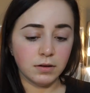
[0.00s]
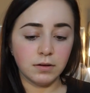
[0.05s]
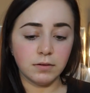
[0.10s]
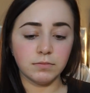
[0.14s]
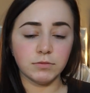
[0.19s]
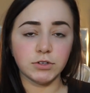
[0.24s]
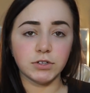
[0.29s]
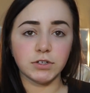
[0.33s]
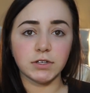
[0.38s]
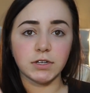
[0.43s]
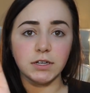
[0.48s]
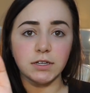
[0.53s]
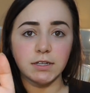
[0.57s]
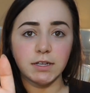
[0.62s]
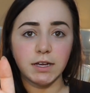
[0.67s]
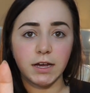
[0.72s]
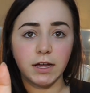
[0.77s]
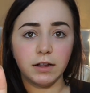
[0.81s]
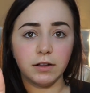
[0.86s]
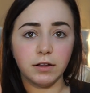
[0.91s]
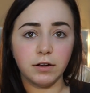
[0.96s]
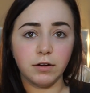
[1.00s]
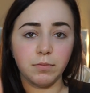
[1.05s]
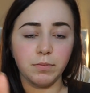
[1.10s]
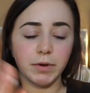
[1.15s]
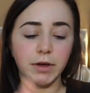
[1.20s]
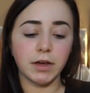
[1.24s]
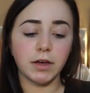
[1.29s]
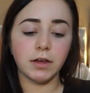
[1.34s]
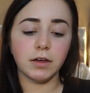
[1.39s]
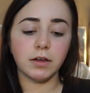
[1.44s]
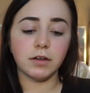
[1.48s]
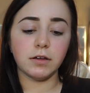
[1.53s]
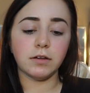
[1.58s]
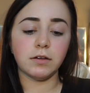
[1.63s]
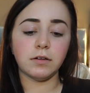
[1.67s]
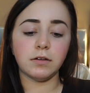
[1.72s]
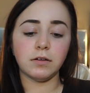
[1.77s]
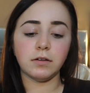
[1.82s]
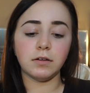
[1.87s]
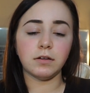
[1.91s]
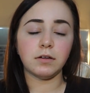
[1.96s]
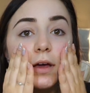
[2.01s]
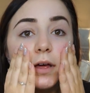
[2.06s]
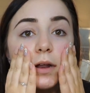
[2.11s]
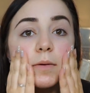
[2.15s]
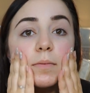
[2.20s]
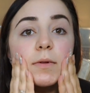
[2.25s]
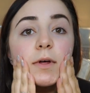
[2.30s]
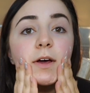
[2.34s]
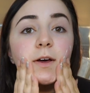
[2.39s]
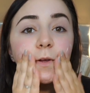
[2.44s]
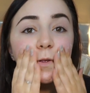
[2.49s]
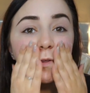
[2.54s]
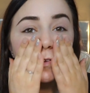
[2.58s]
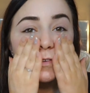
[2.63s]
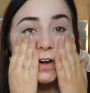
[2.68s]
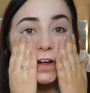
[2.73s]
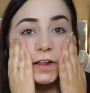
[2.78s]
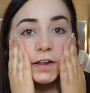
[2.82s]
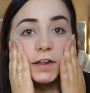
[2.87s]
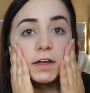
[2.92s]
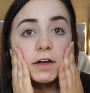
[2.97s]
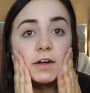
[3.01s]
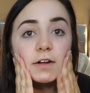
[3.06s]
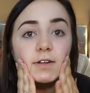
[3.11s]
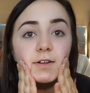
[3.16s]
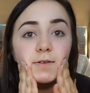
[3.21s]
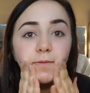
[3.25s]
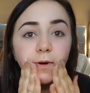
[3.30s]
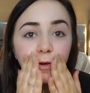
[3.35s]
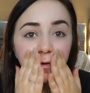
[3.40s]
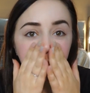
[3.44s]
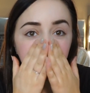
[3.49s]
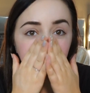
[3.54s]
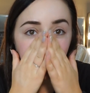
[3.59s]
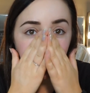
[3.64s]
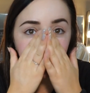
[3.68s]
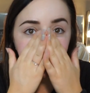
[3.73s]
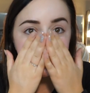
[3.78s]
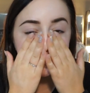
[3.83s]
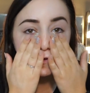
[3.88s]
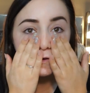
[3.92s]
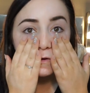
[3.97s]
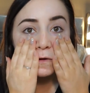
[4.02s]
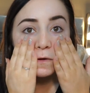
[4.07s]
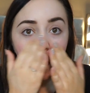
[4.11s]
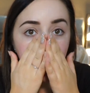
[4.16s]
I'm just going to take a little bit and apply it directly onto my face.